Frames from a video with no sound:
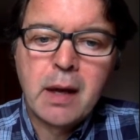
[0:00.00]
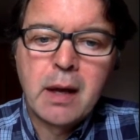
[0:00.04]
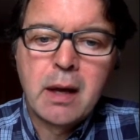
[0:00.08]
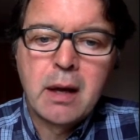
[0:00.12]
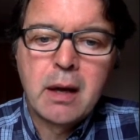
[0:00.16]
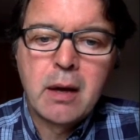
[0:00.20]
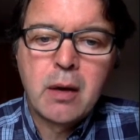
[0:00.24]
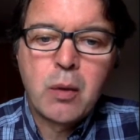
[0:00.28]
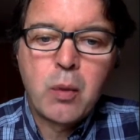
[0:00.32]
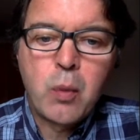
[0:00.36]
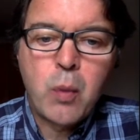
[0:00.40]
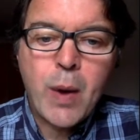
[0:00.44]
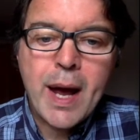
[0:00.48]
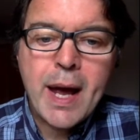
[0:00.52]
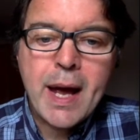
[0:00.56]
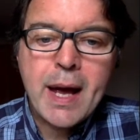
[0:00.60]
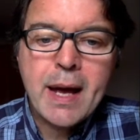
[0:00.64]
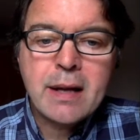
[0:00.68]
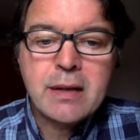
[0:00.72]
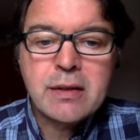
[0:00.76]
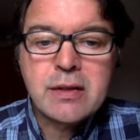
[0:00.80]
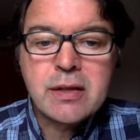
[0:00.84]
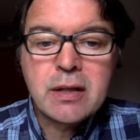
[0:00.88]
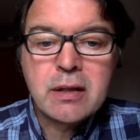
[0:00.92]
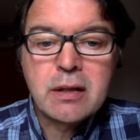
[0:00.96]
where
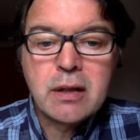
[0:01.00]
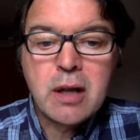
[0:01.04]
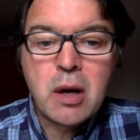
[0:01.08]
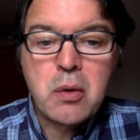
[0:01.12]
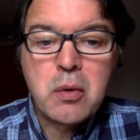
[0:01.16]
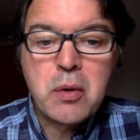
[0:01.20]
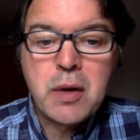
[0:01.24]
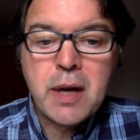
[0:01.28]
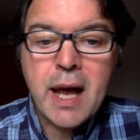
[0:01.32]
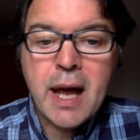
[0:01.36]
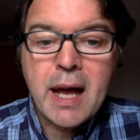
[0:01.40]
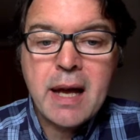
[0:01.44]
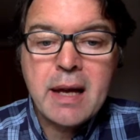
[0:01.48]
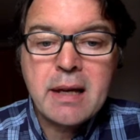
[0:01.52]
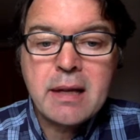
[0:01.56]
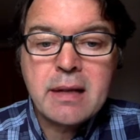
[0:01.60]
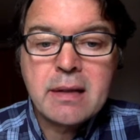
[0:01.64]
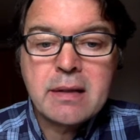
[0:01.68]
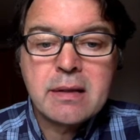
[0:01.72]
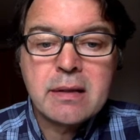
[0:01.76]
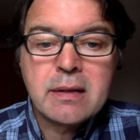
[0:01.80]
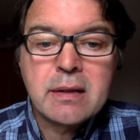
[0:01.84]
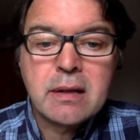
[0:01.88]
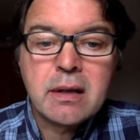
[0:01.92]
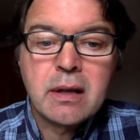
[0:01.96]
to
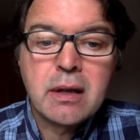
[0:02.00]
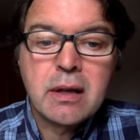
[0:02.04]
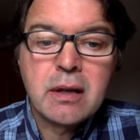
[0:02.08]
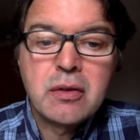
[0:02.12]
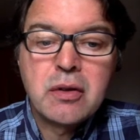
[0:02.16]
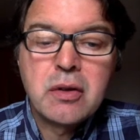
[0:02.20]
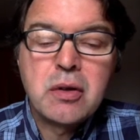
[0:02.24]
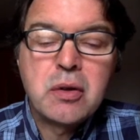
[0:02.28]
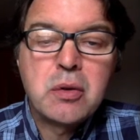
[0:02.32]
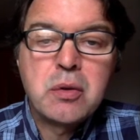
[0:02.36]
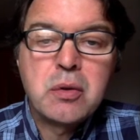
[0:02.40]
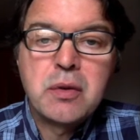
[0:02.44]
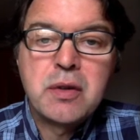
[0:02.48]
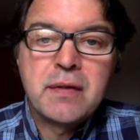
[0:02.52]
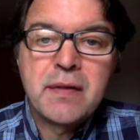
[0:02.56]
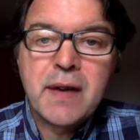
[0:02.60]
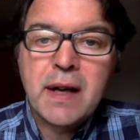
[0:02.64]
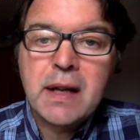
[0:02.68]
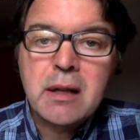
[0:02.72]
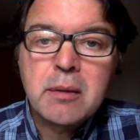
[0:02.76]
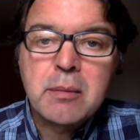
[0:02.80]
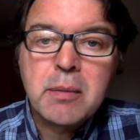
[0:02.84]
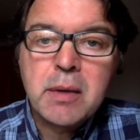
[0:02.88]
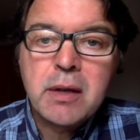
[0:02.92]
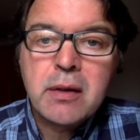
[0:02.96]
locate a new
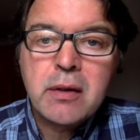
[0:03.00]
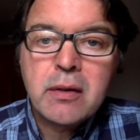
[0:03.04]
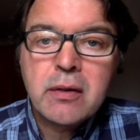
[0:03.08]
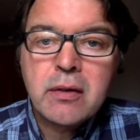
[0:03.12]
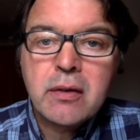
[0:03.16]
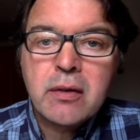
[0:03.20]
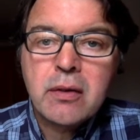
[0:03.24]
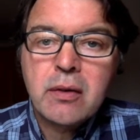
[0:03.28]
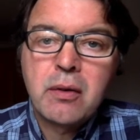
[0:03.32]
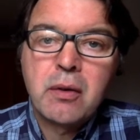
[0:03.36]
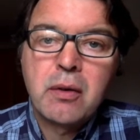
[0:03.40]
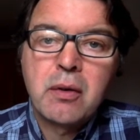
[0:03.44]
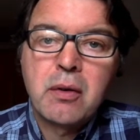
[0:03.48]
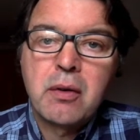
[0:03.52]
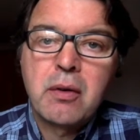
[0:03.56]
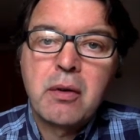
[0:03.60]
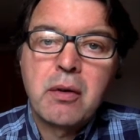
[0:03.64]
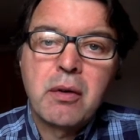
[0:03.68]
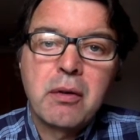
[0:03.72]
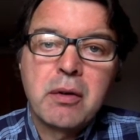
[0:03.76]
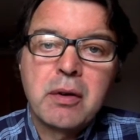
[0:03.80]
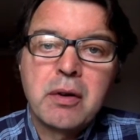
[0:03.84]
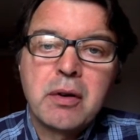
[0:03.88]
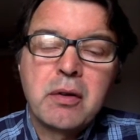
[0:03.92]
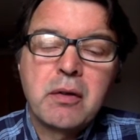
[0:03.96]
development
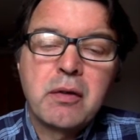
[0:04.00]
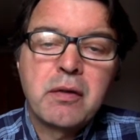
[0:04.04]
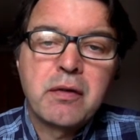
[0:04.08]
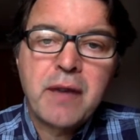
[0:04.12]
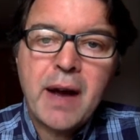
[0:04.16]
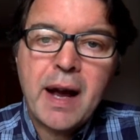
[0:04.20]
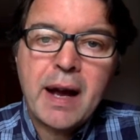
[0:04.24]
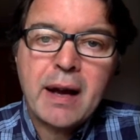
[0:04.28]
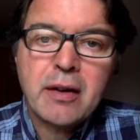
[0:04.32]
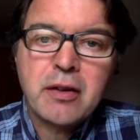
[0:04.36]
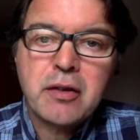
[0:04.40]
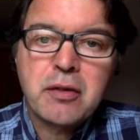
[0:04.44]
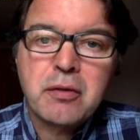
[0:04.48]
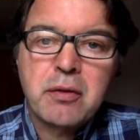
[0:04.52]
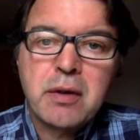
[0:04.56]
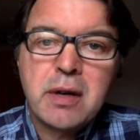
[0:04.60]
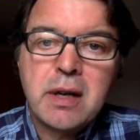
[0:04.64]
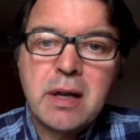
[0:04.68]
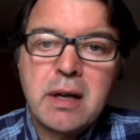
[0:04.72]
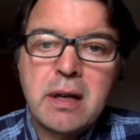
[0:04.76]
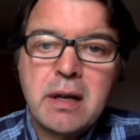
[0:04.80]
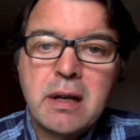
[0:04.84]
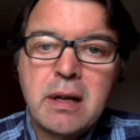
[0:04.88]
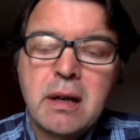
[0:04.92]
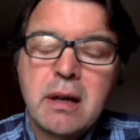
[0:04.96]
or a new
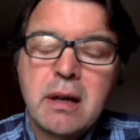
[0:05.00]
factory,